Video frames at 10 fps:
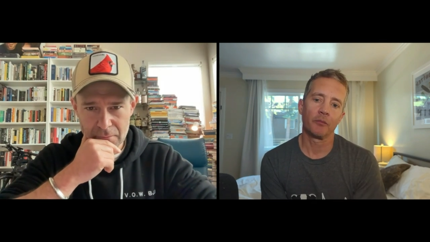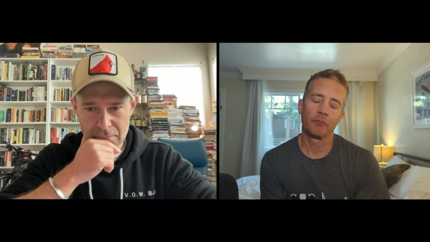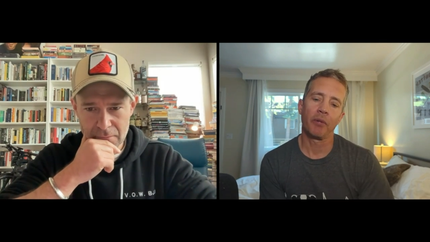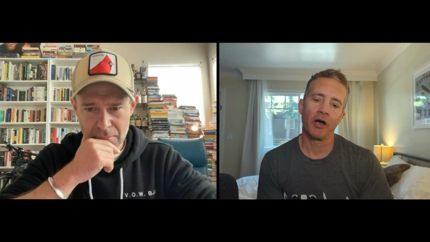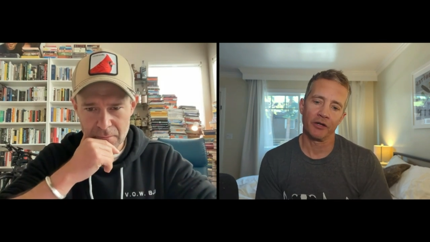
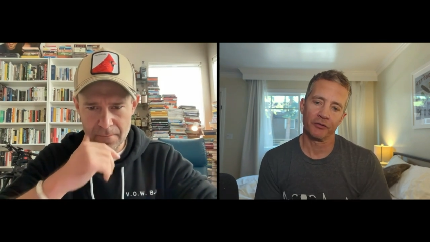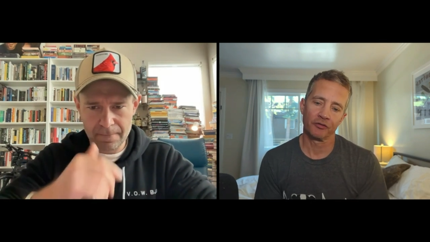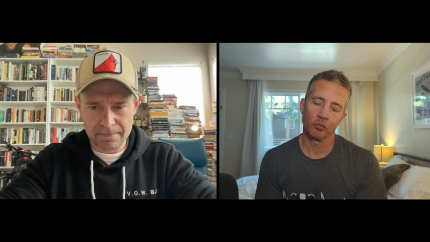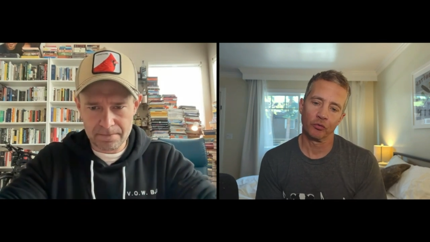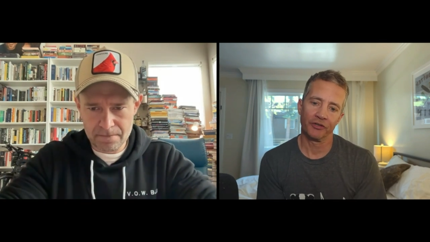Speaker 1: bias
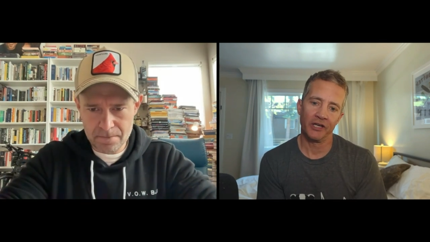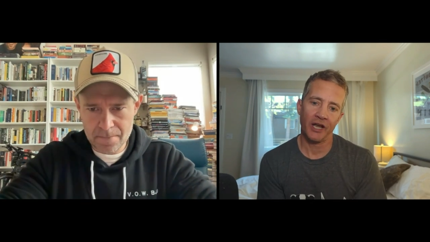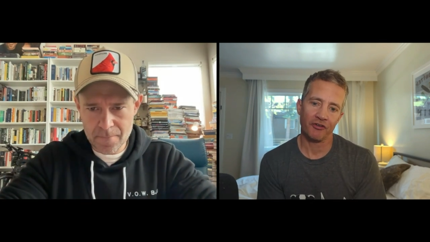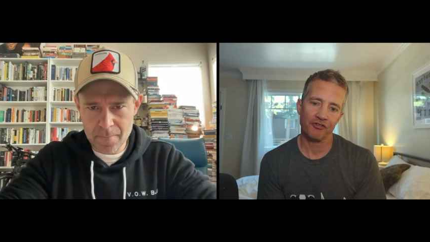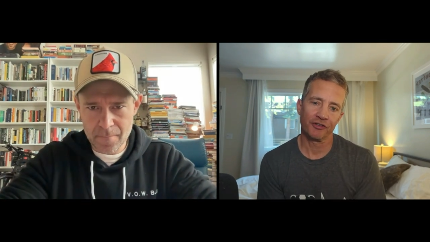towards
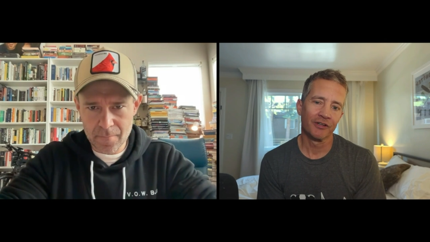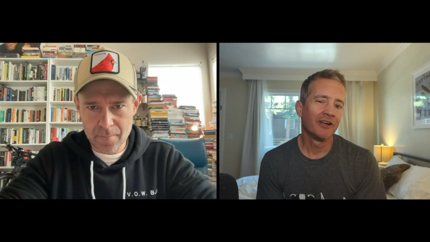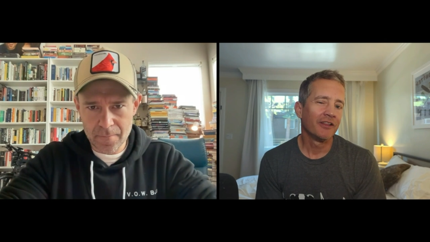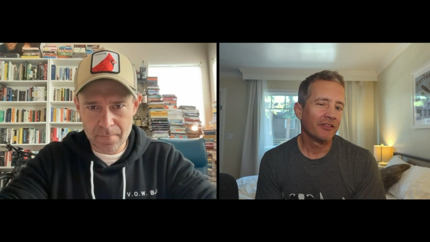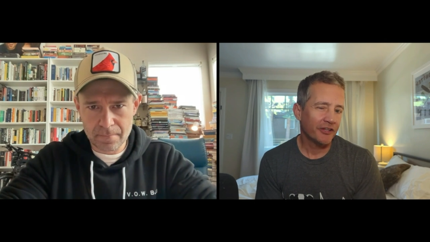inaction.
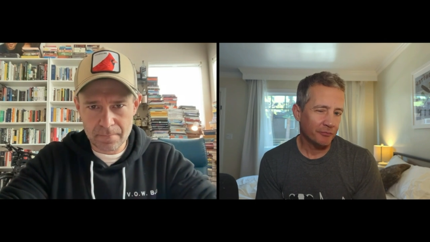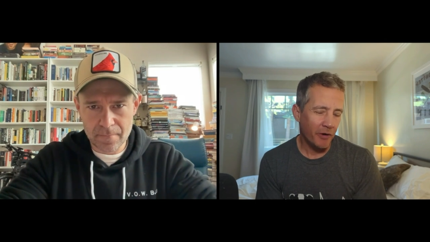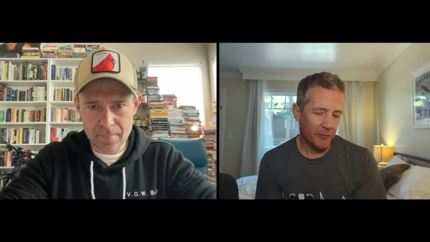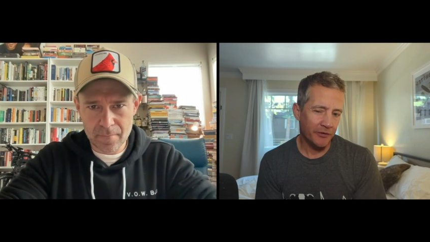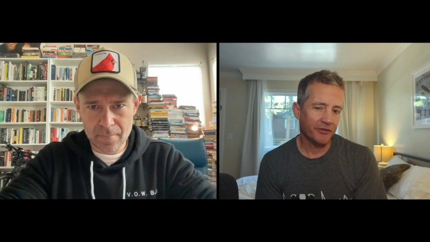This
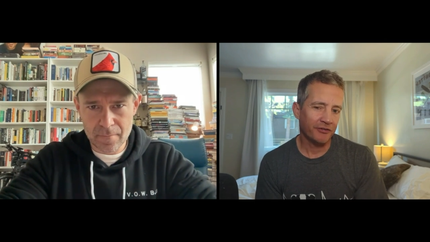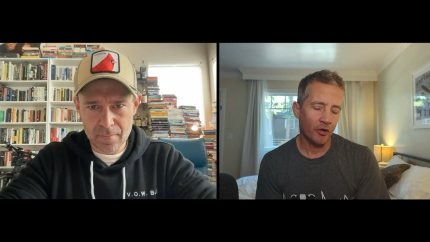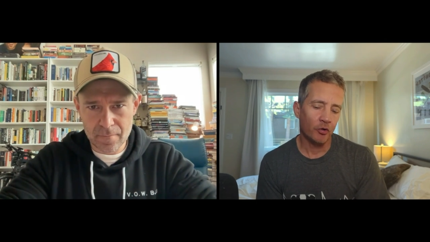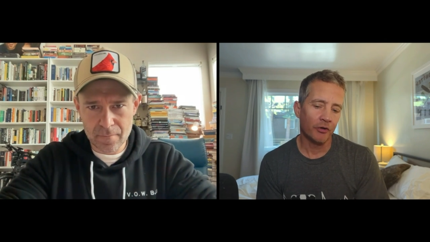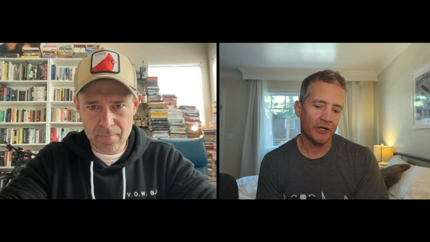is
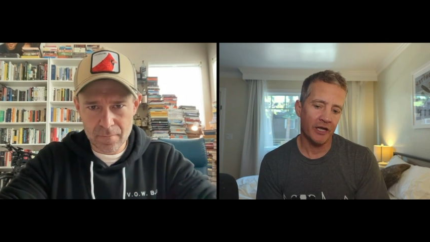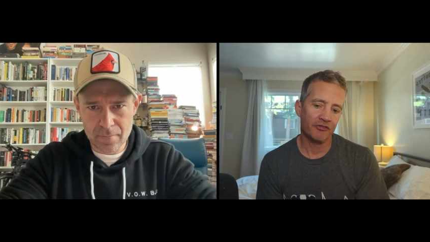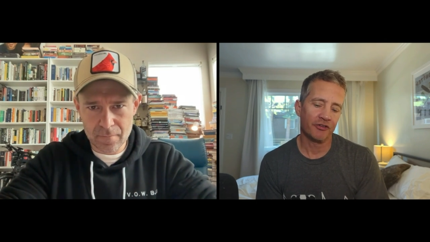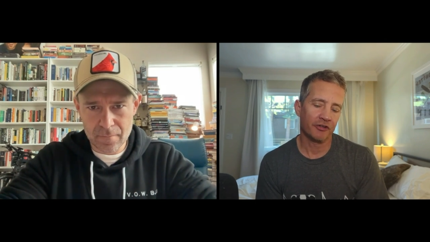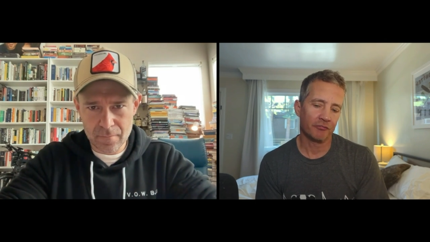so on the edge.
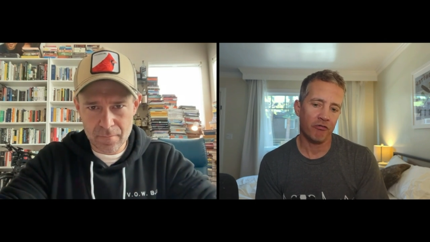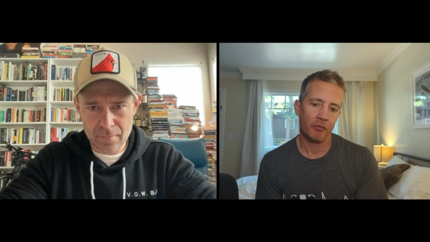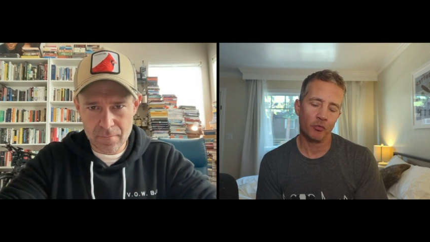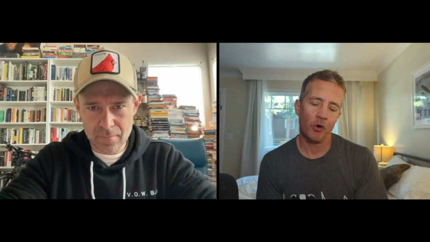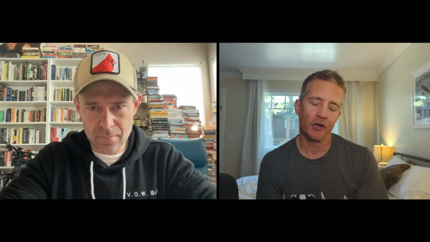This is probably
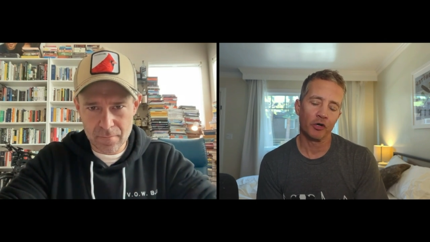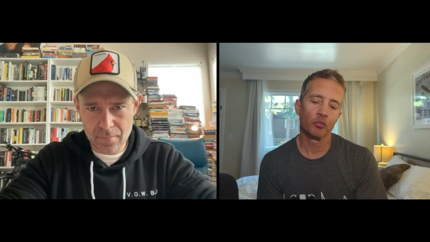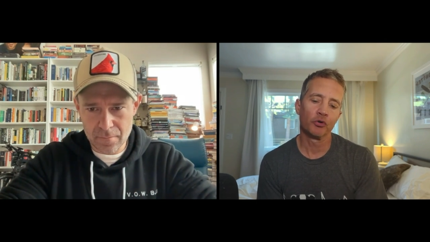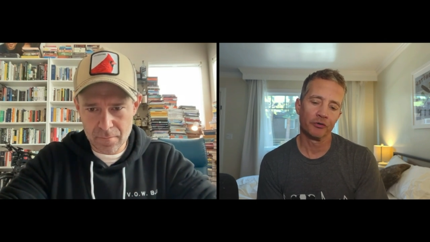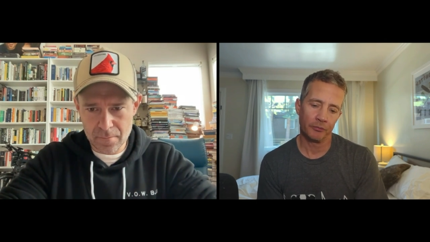one I
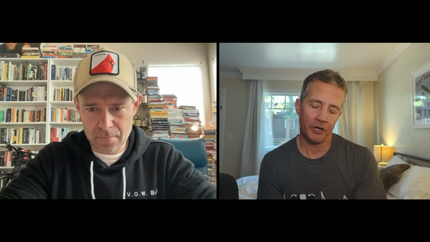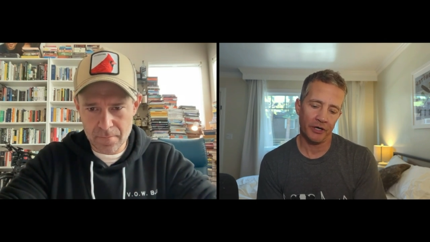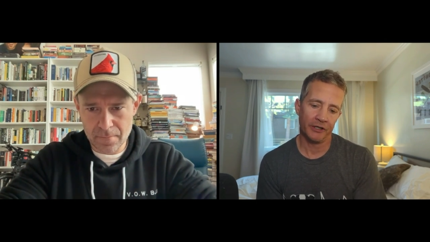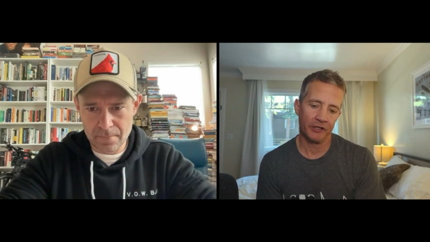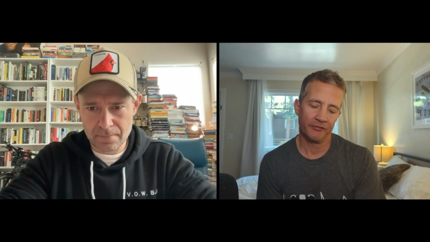wouldn't
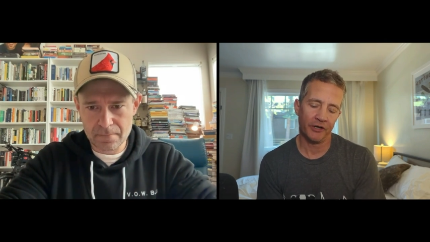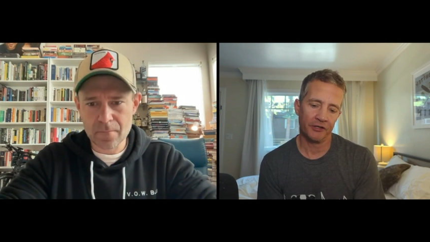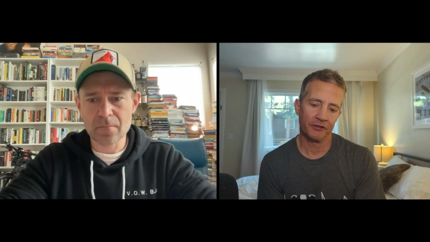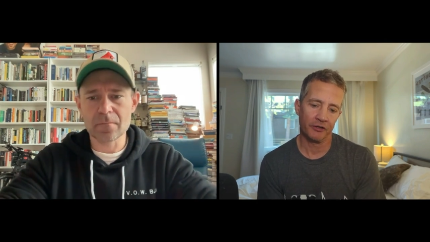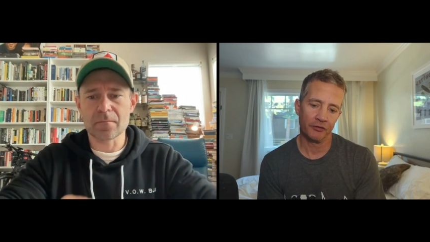buy if I
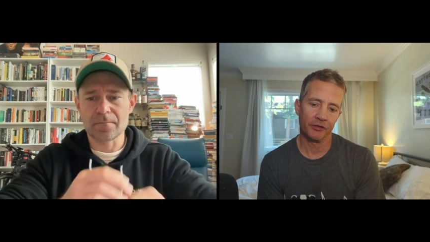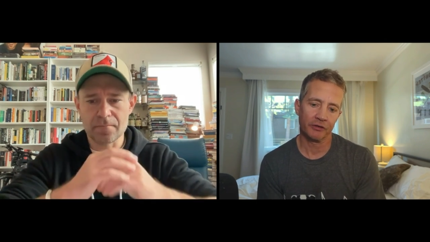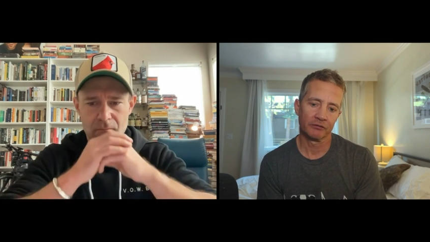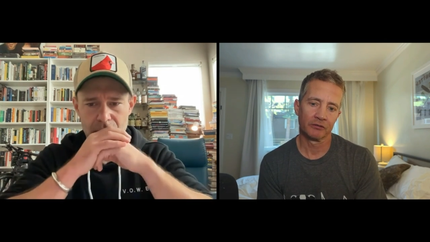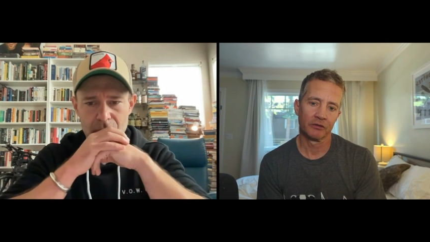didn't own it.
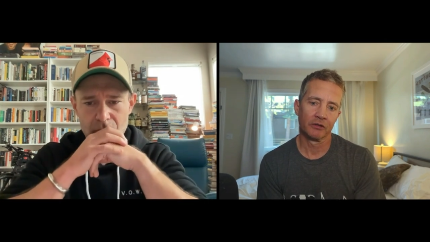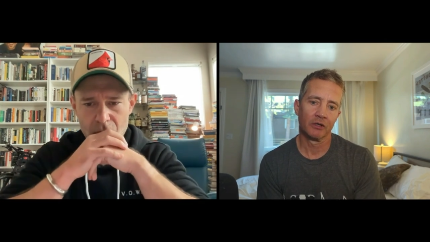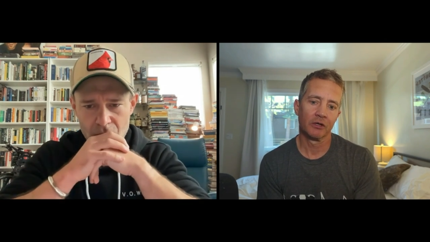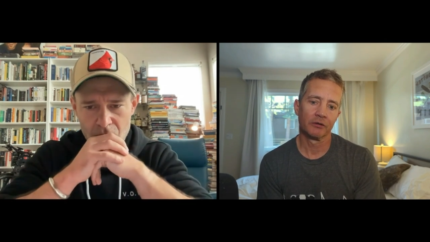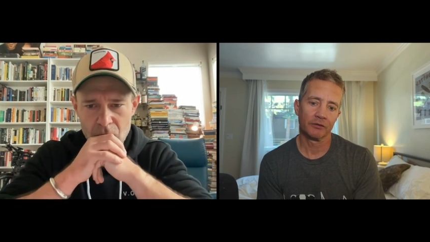
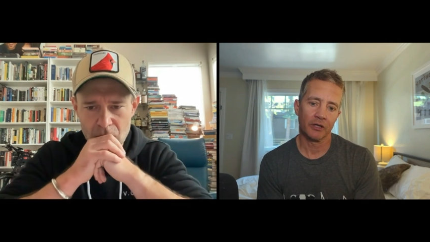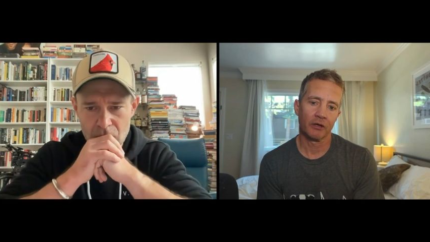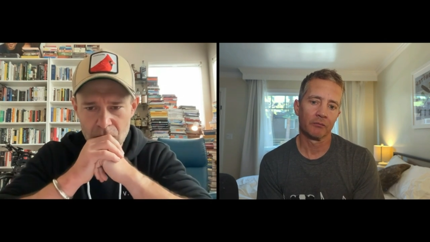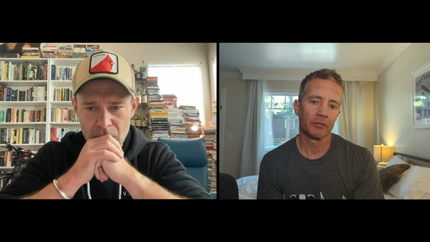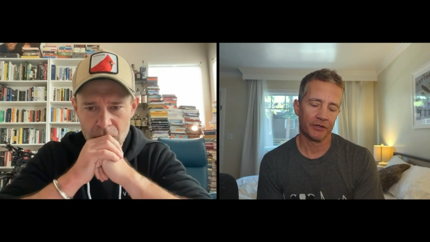Yeah,
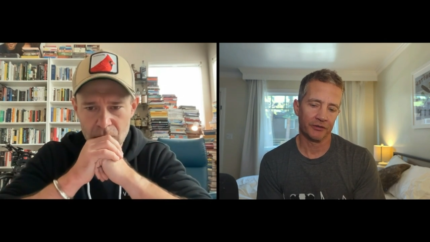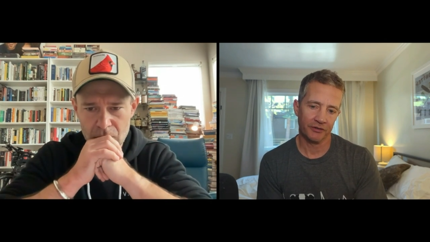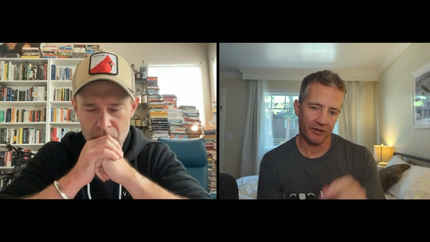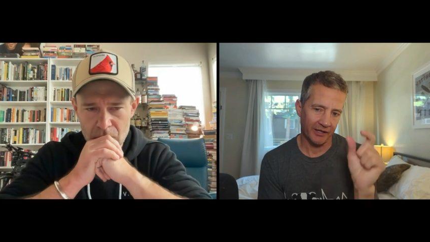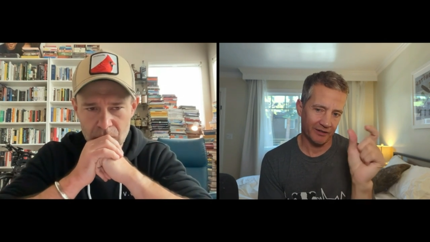but this is
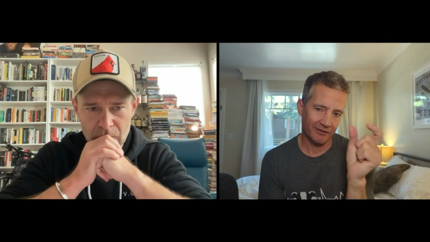like,